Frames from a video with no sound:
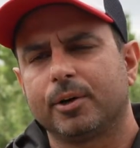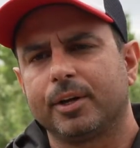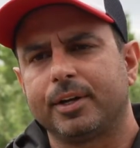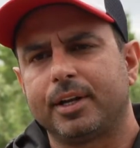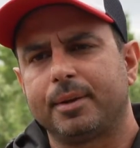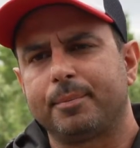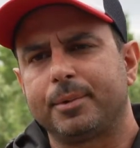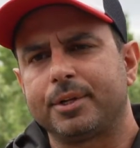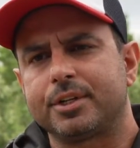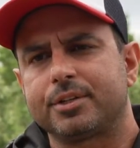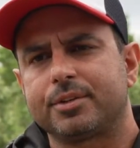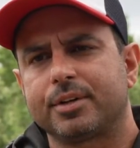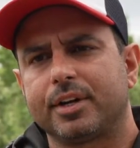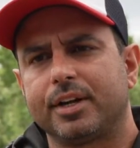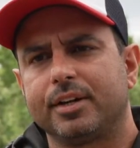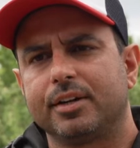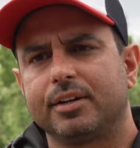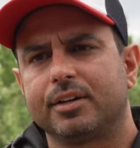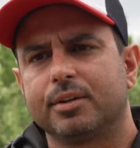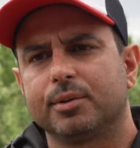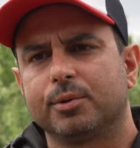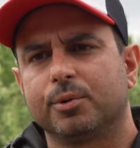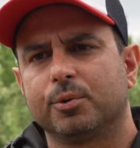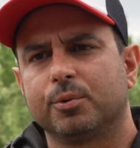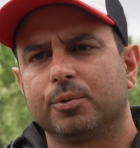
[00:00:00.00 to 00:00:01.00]
demonstrate
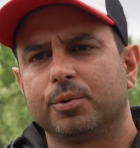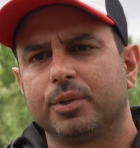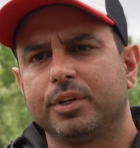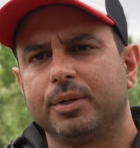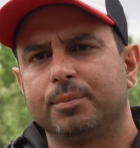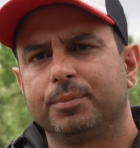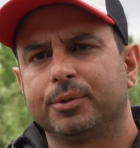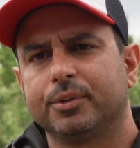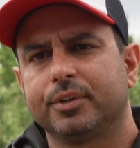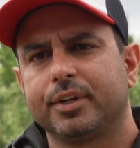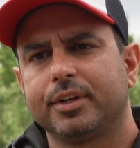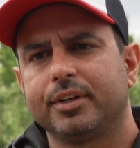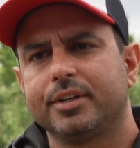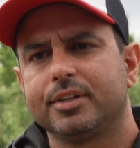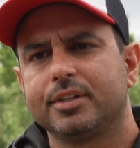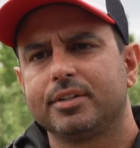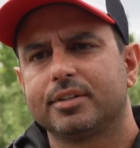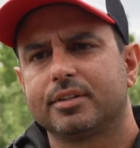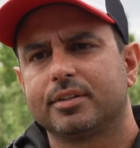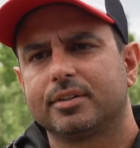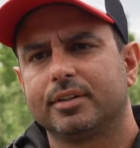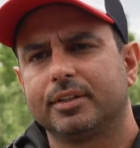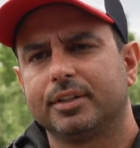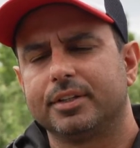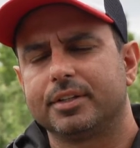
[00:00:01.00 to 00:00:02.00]
to all the
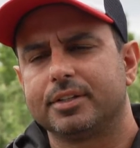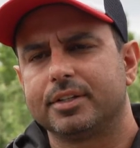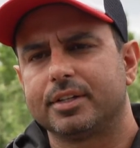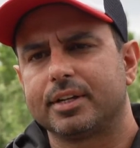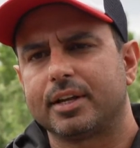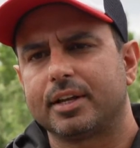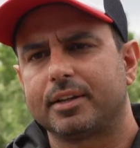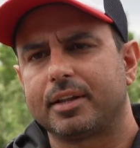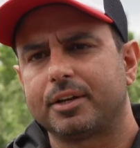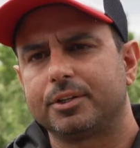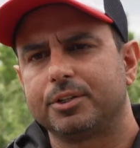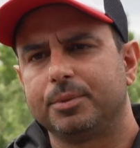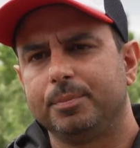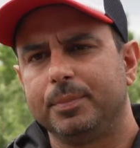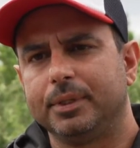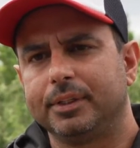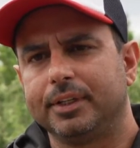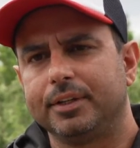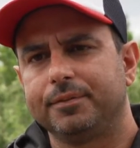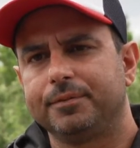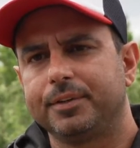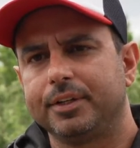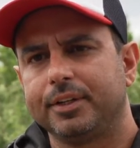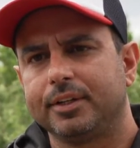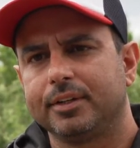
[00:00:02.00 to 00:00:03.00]
employees, and this is how they should be
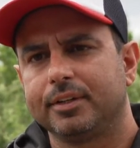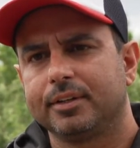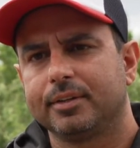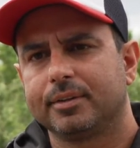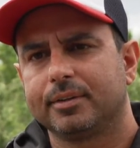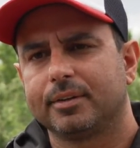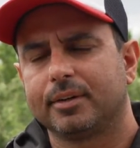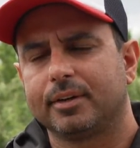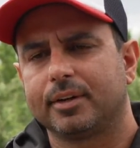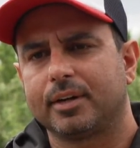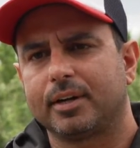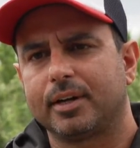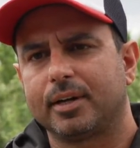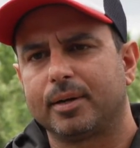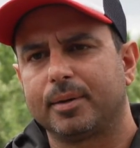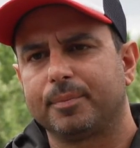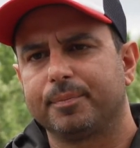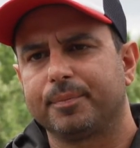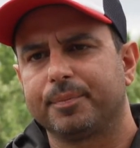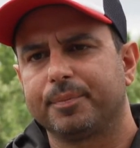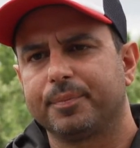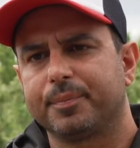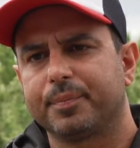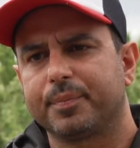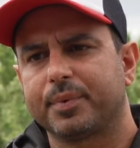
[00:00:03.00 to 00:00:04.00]
lifting,
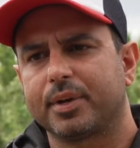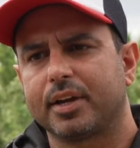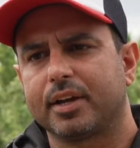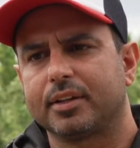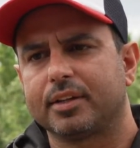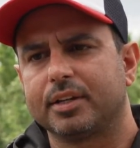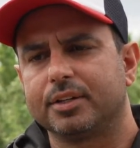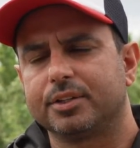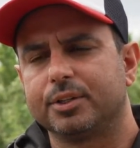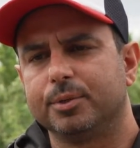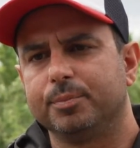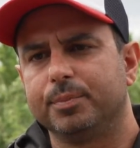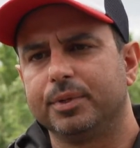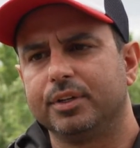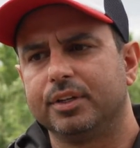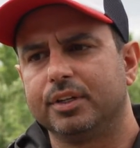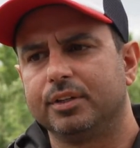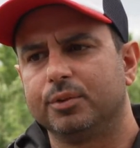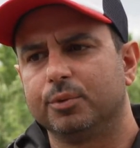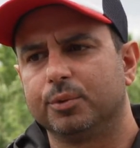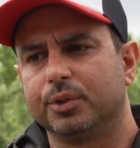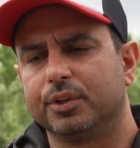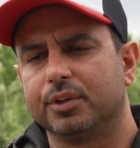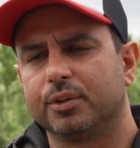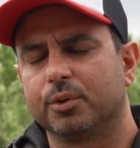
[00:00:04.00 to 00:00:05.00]
how they should be
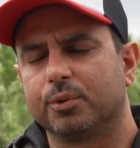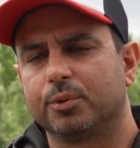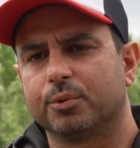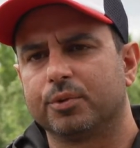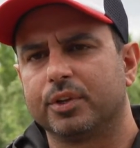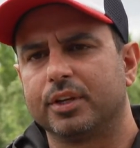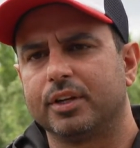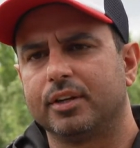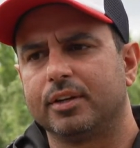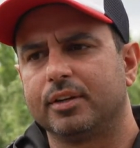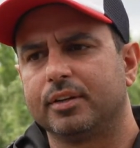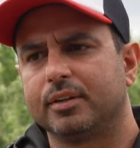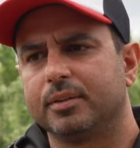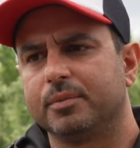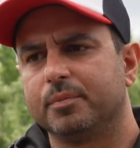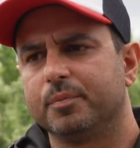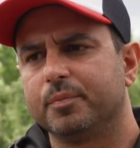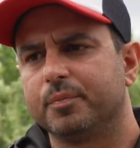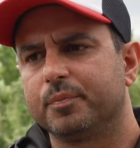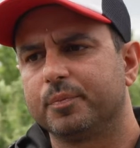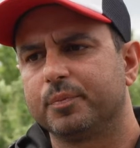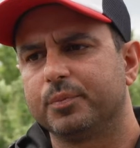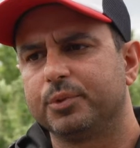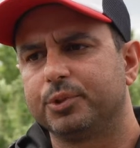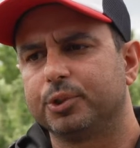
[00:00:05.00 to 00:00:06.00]
doing all their
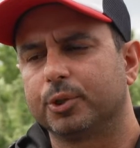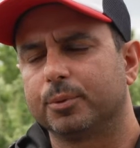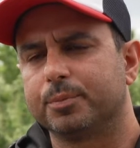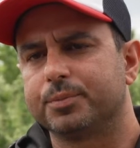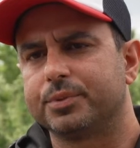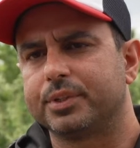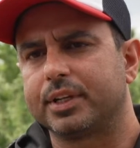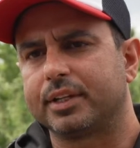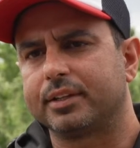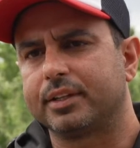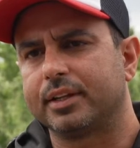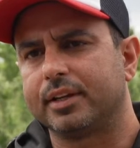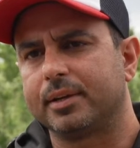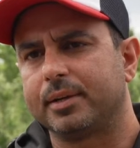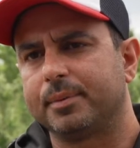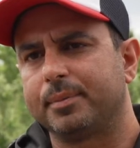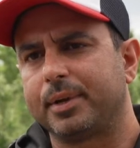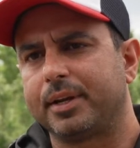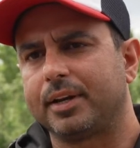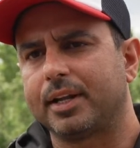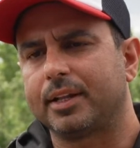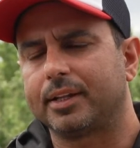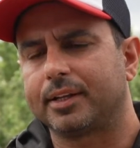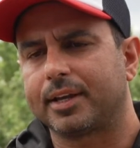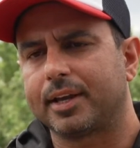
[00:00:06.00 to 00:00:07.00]
jobs that they're
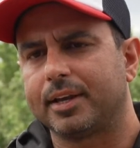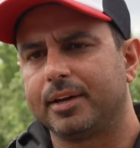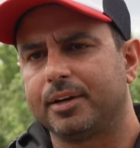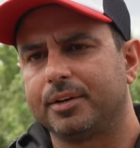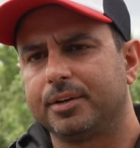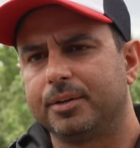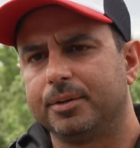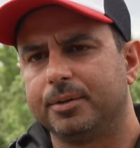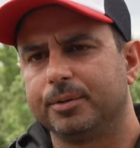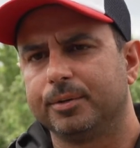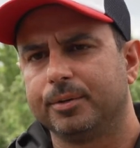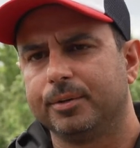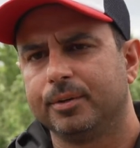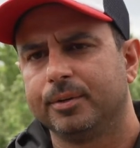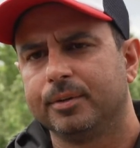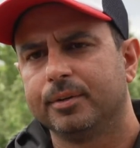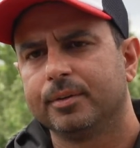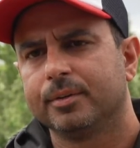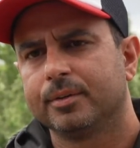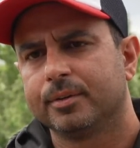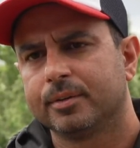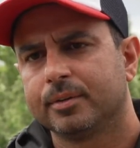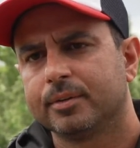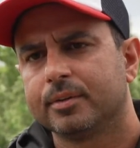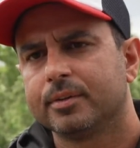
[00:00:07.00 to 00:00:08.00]
being allocated to do.
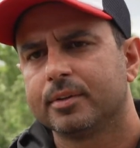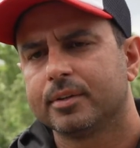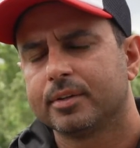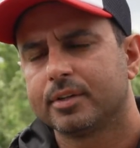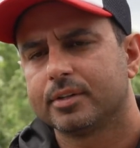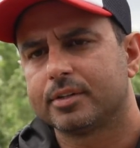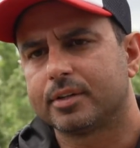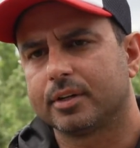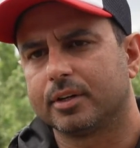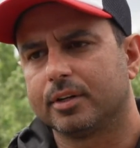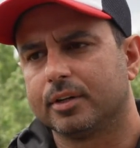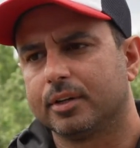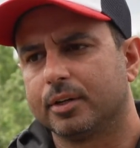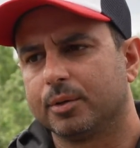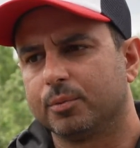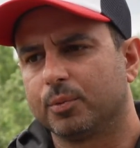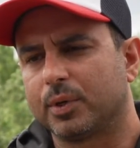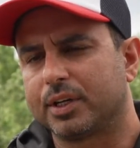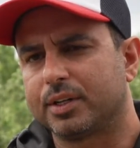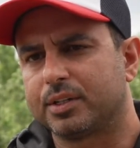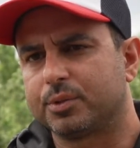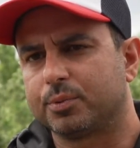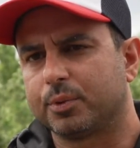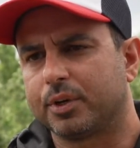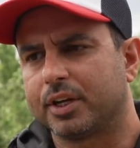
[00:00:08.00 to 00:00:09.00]
So
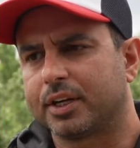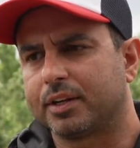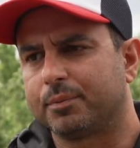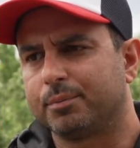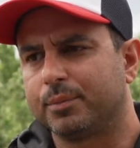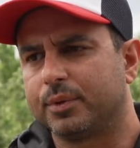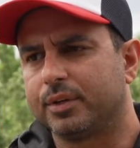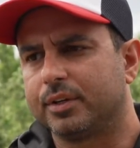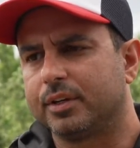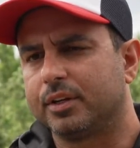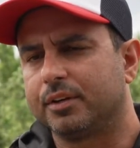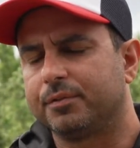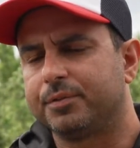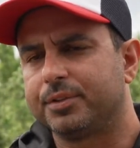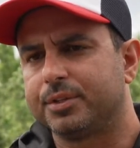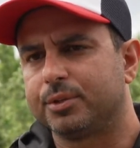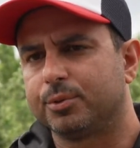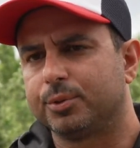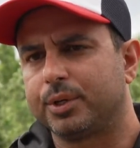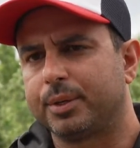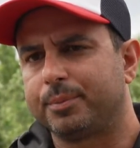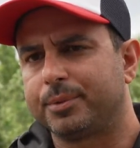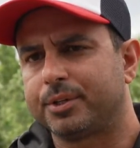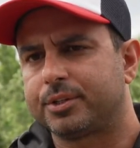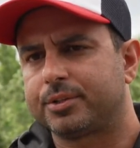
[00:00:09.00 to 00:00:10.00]
once I give them a physical
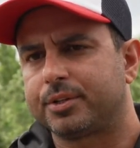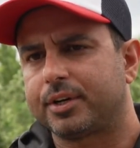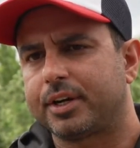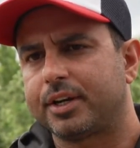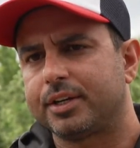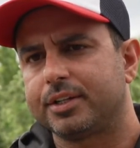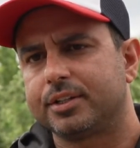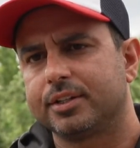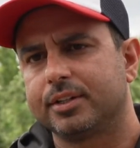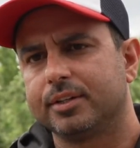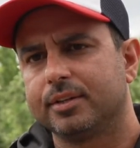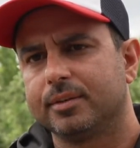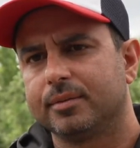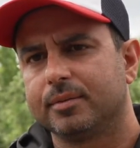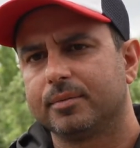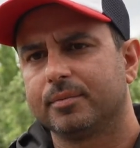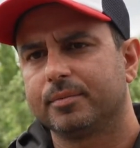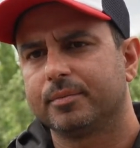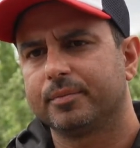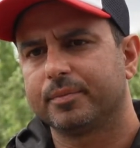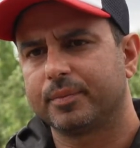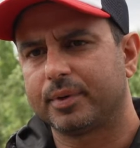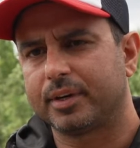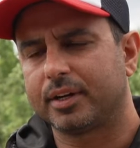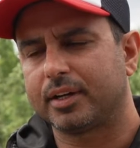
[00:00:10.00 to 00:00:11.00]
demonstration,
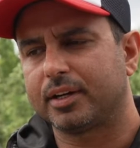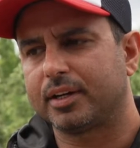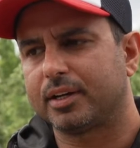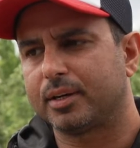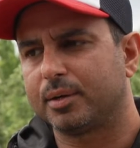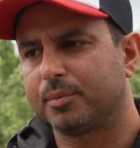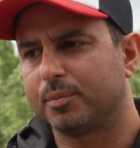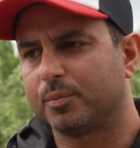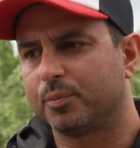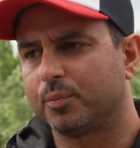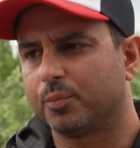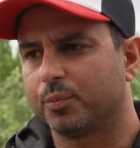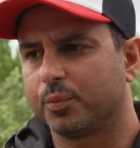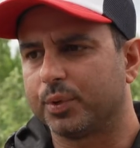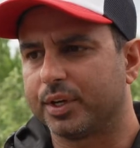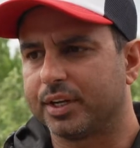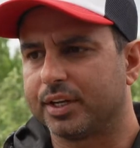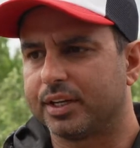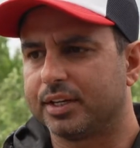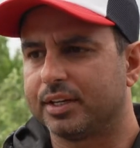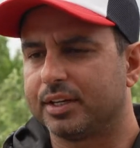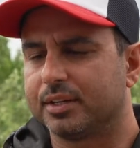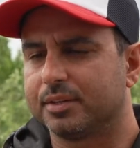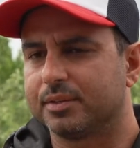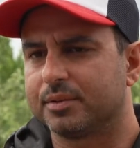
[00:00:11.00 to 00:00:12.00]

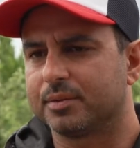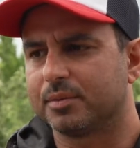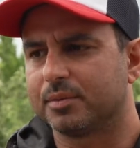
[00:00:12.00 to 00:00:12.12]
we